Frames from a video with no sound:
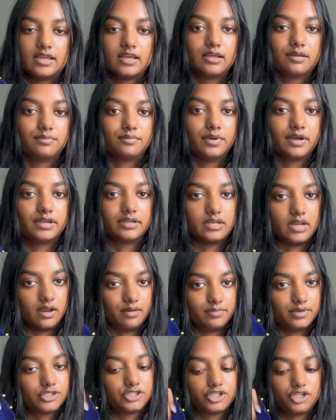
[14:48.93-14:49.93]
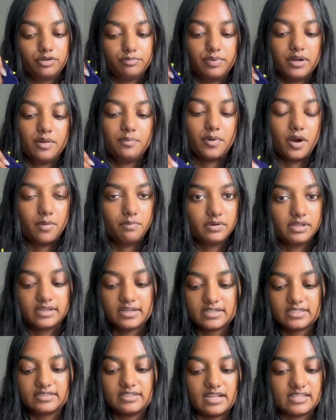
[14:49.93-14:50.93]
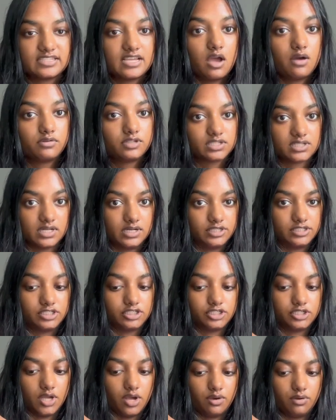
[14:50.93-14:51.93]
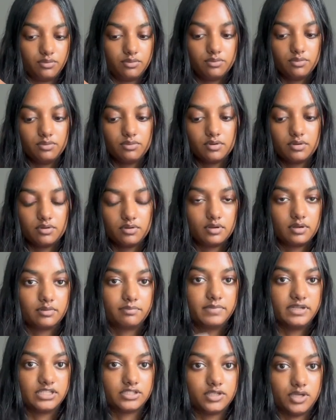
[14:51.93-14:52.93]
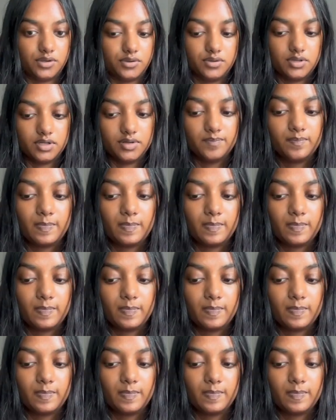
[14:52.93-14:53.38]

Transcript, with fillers: But yeah, make sure you pin it properly because that's how it's gonna sew, be sewed.